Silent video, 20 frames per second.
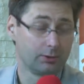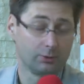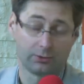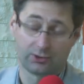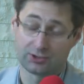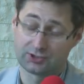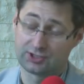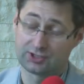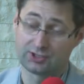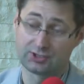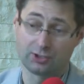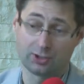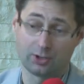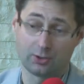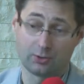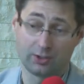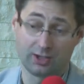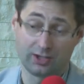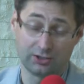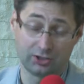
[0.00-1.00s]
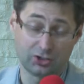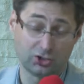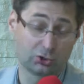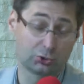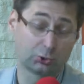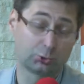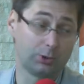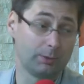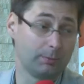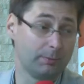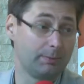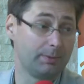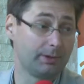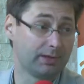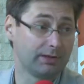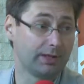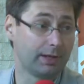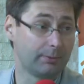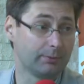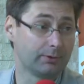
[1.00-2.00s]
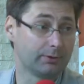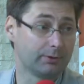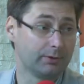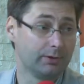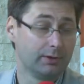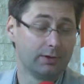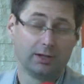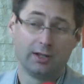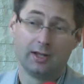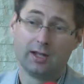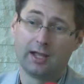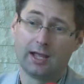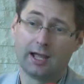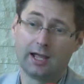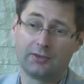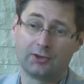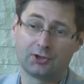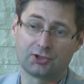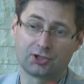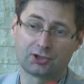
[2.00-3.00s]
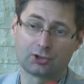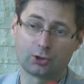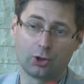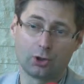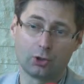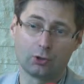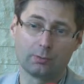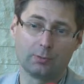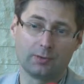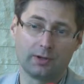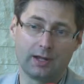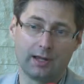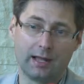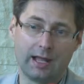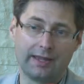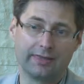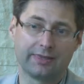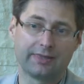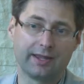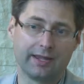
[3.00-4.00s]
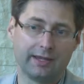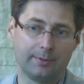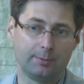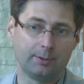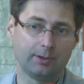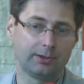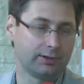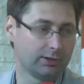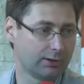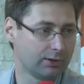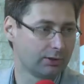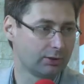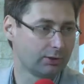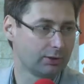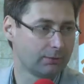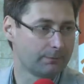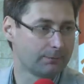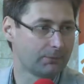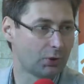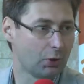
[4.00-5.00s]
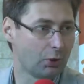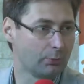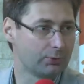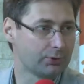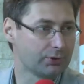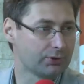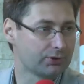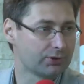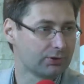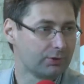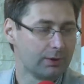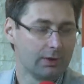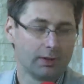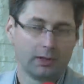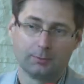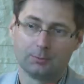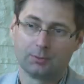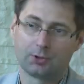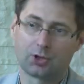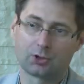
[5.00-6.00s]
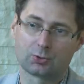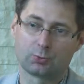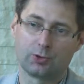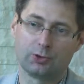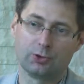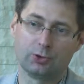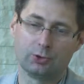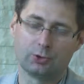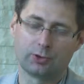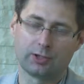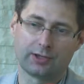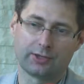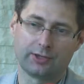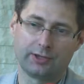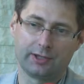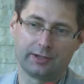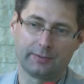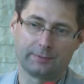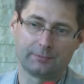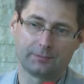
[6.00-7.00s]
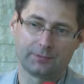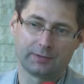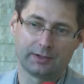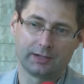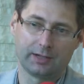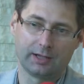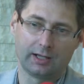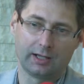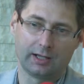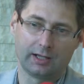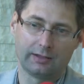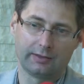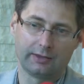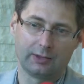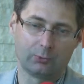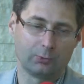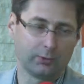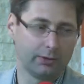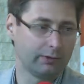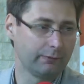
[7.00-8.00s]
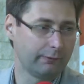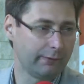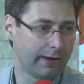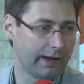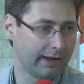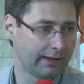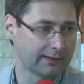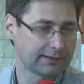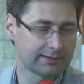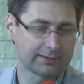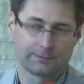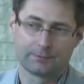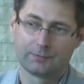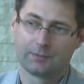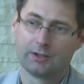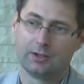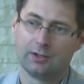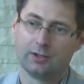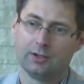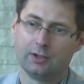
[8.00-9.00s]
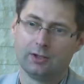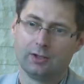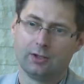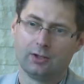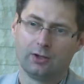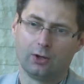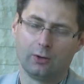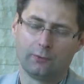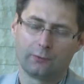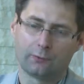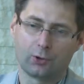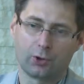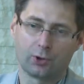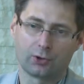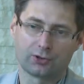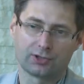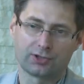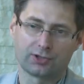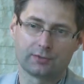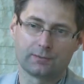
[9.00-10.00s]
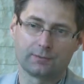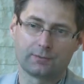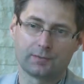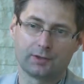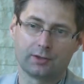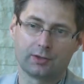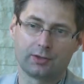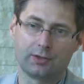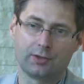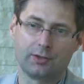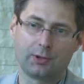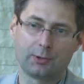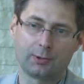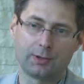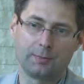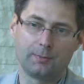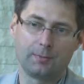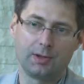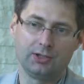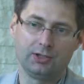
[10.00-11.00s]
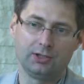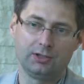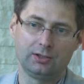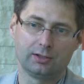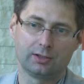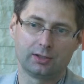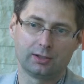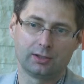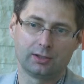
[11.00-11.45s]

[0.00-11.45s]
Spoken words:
This is extremely big number, and this is all enabling commerce, because when you look at the real facts, of course there are many